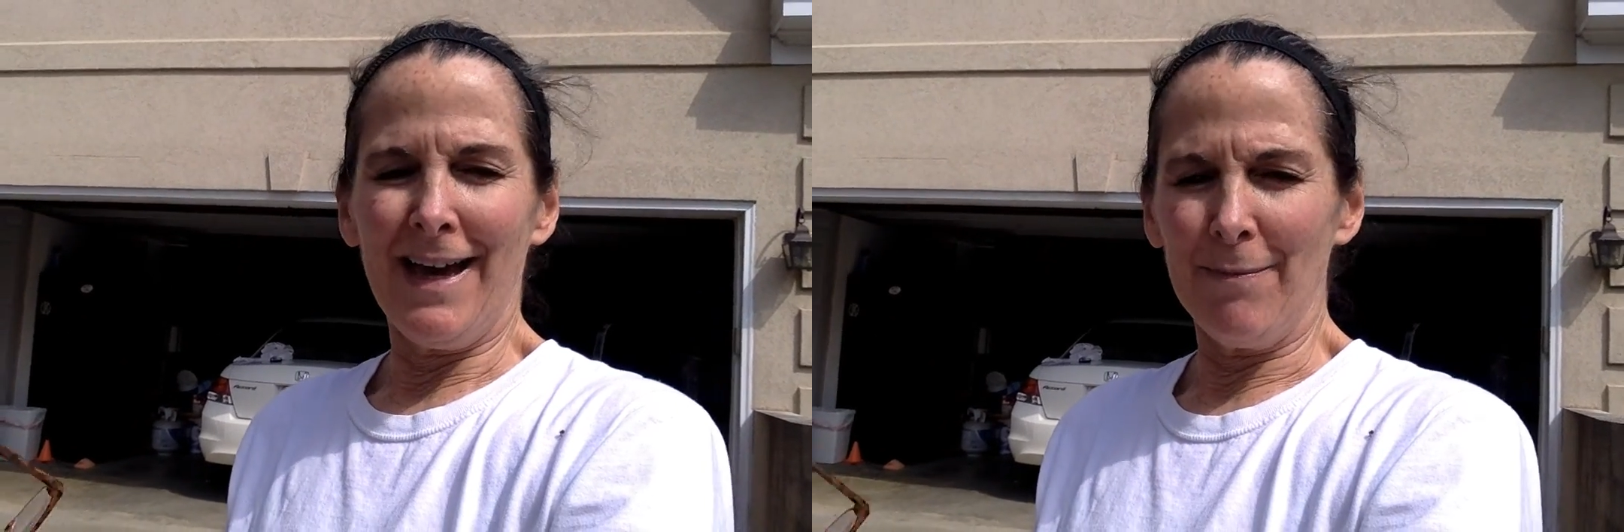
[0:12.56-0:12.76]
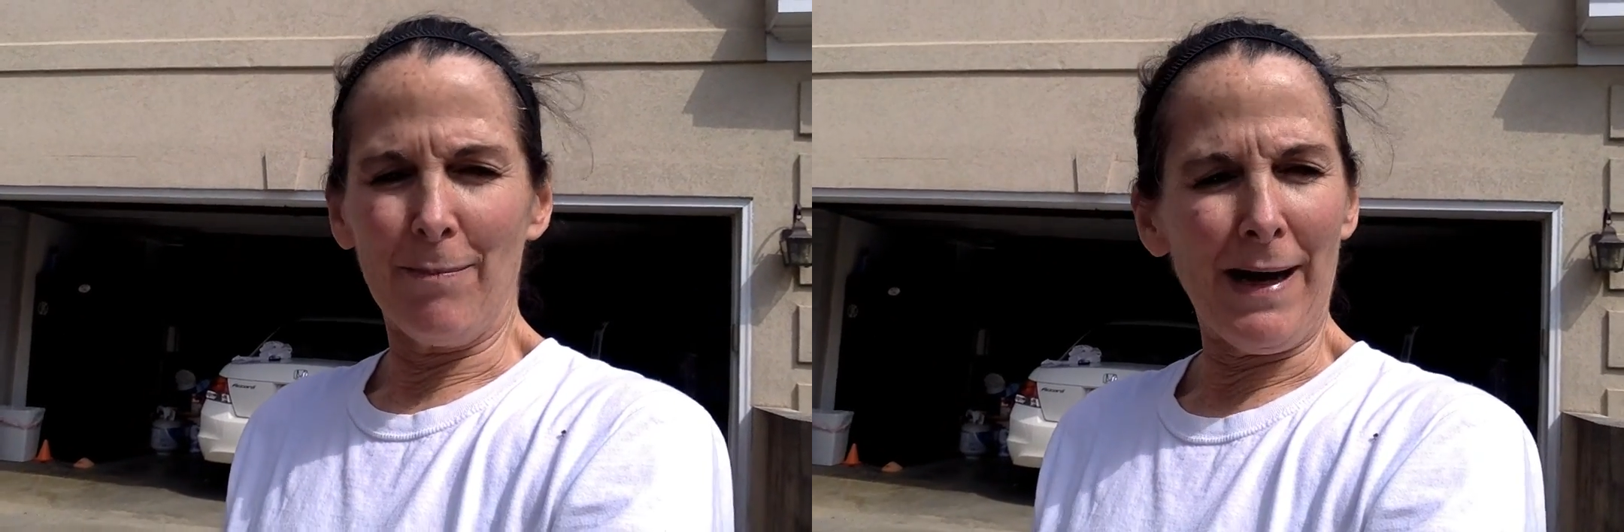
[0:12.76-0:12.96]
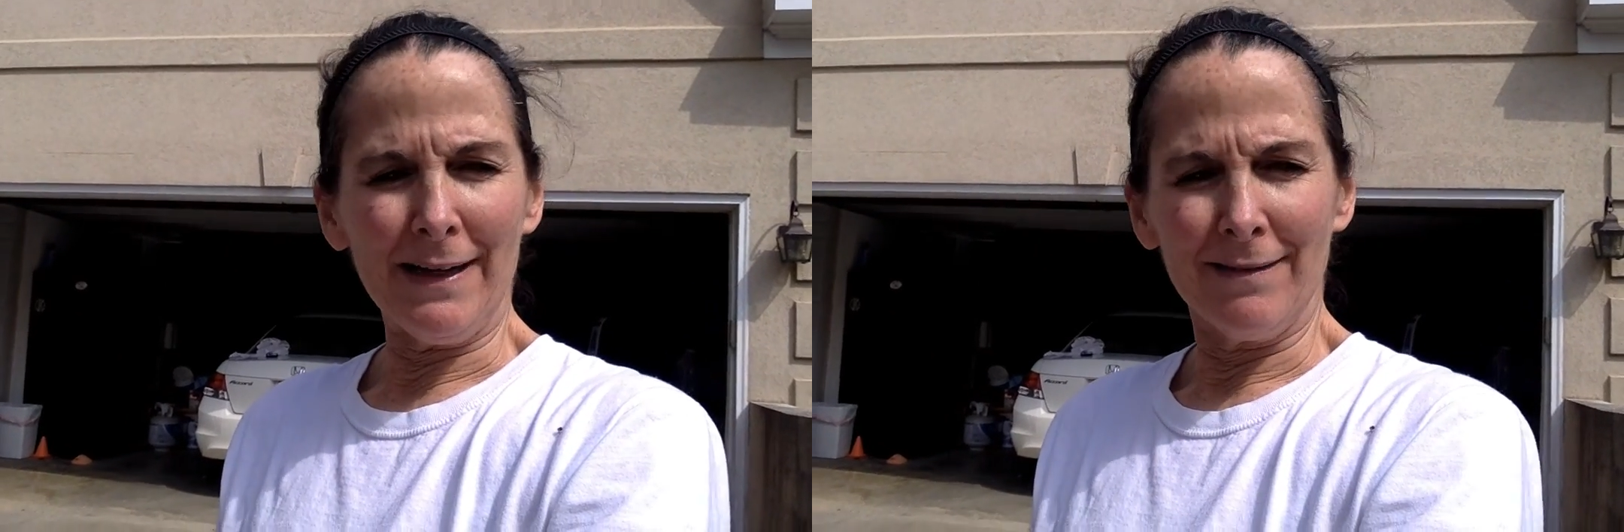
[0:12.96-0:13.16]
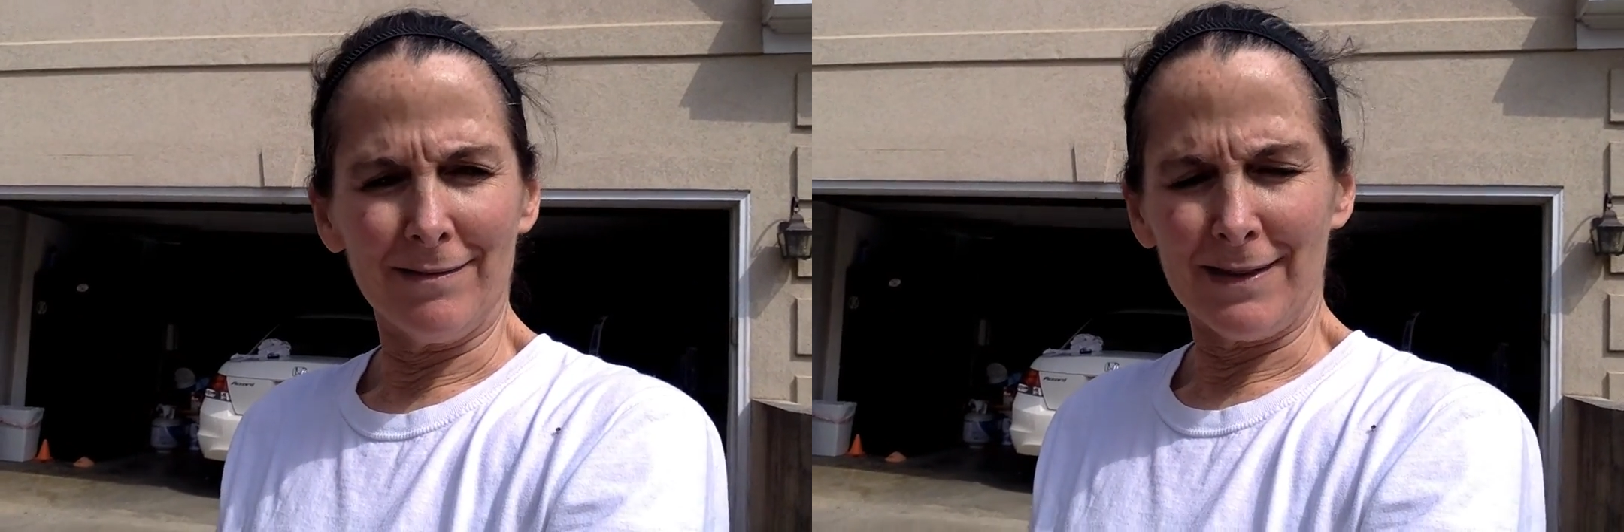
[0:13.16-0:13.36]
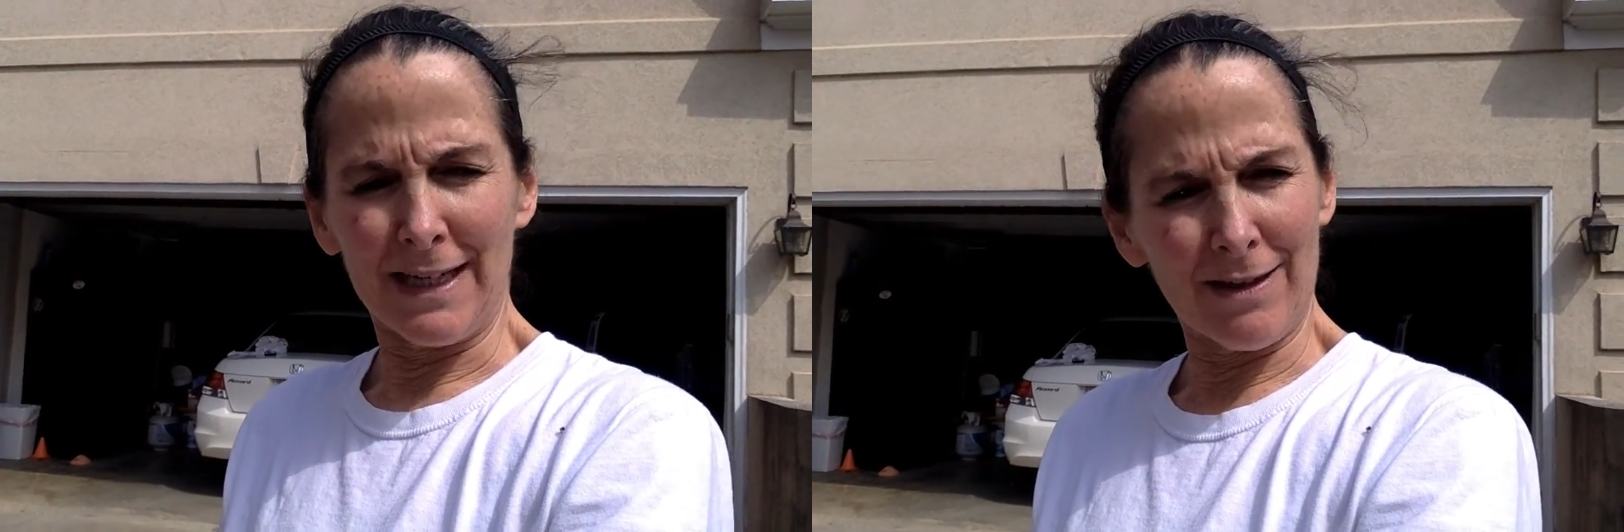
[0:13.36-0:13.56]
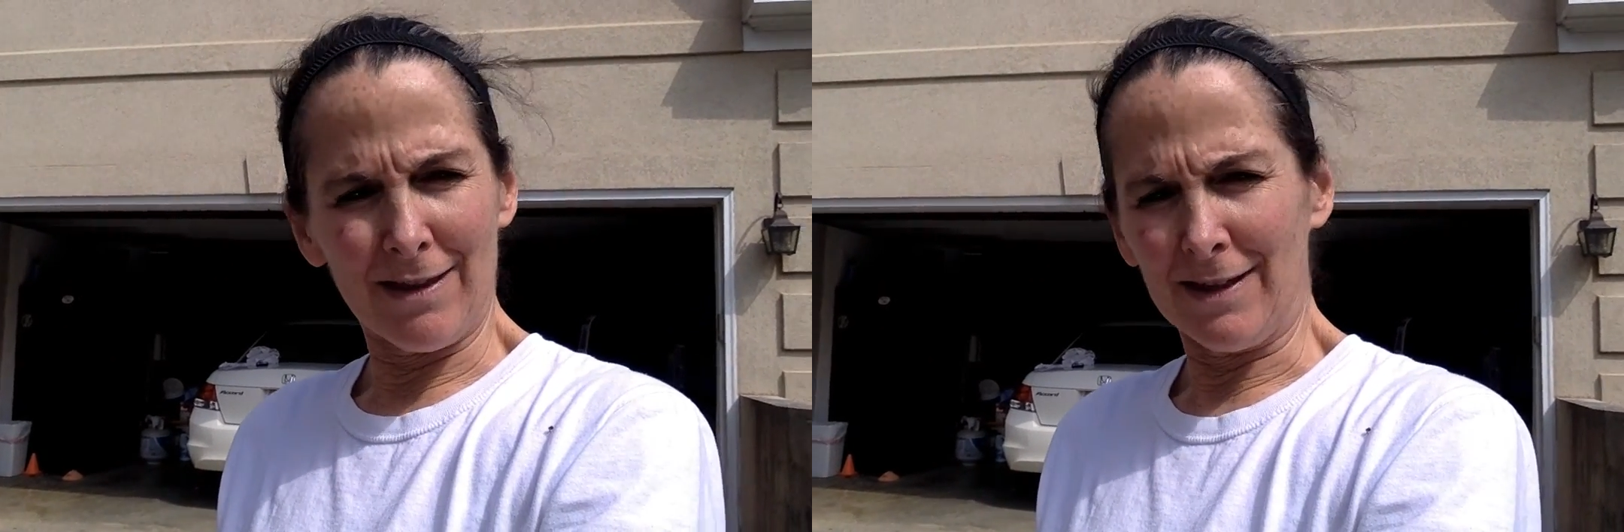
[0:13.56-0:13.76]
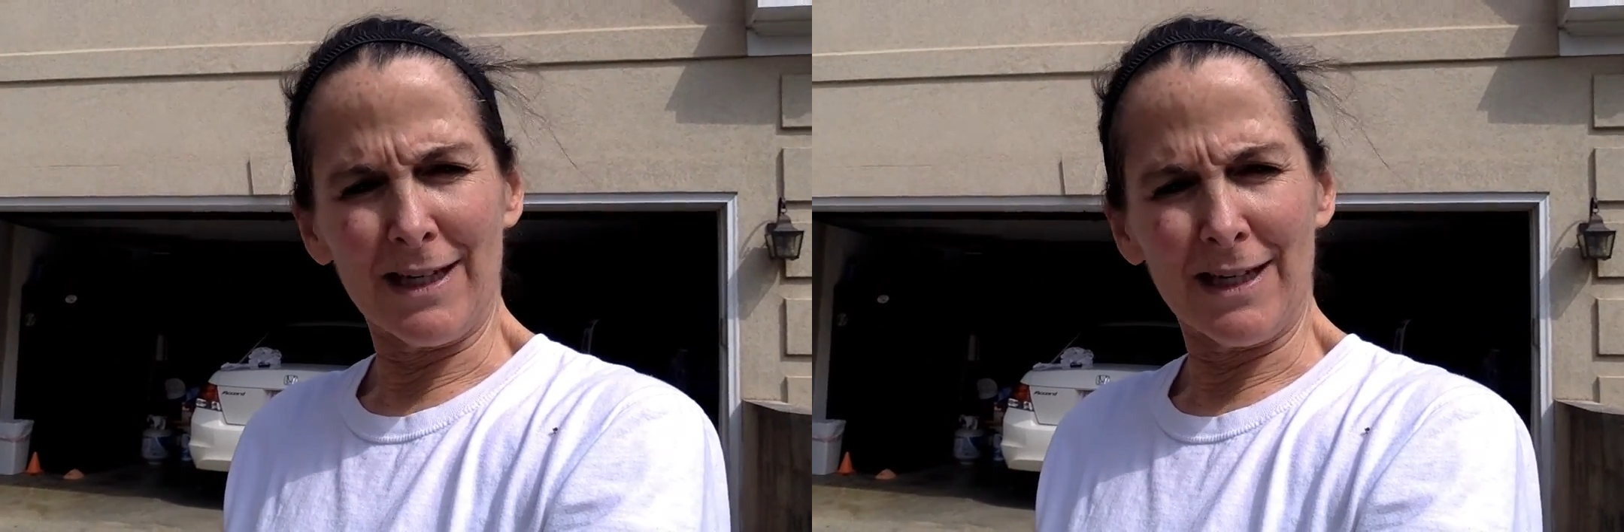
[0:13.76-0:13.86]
and the